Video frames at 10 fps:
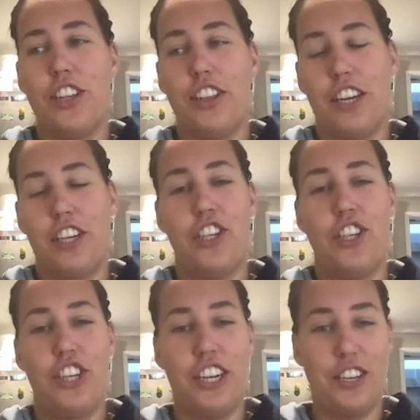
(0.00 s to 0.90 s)
like a
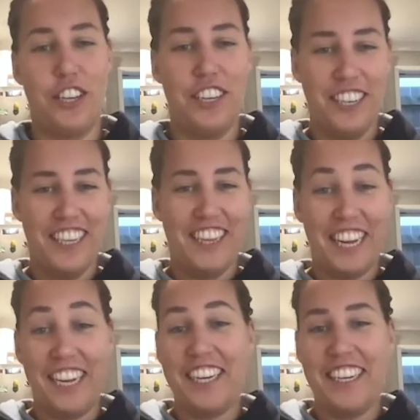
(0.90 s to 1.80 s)
shitty
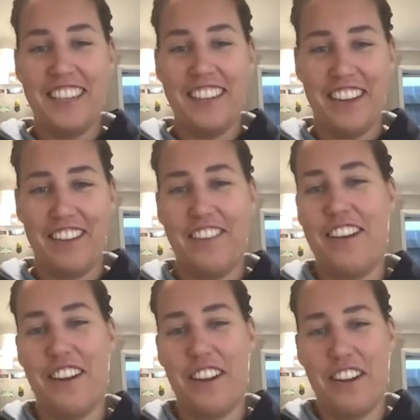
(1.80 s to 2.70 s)
thing that
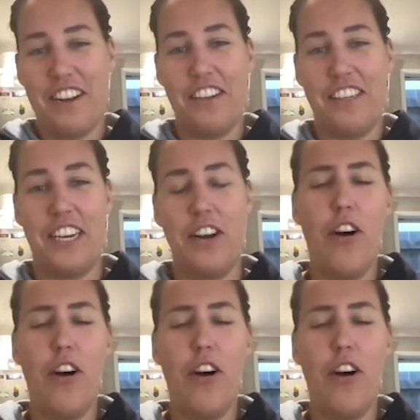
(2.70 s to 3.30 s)
I say,